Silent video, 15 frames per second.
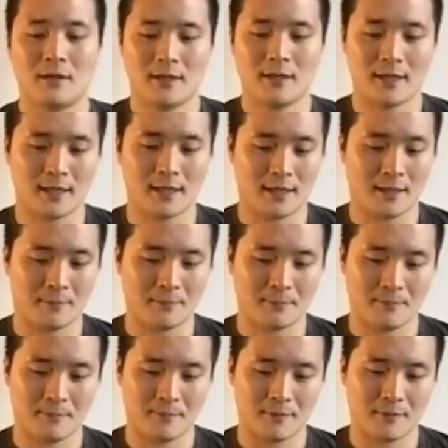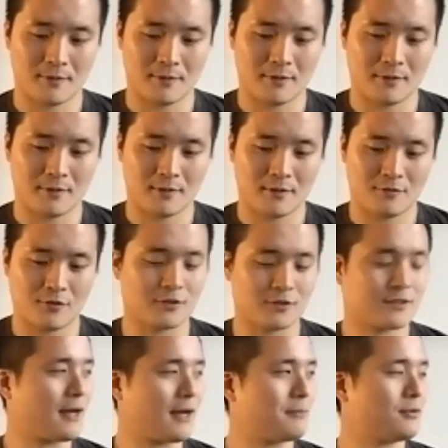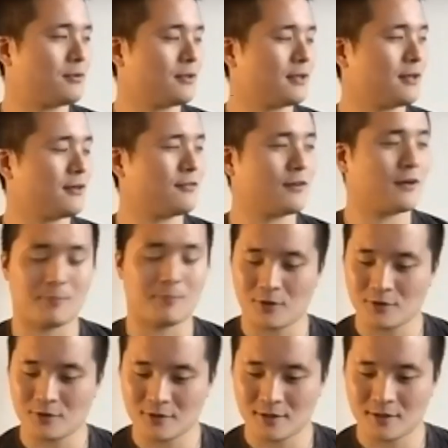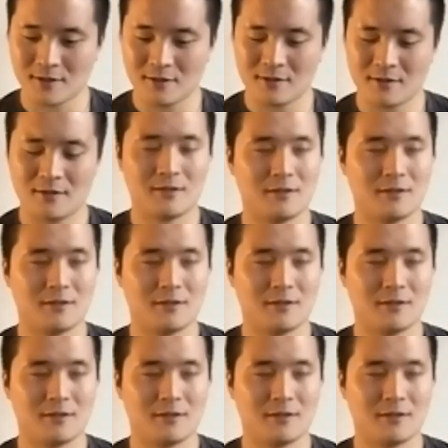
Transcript: for example, if a person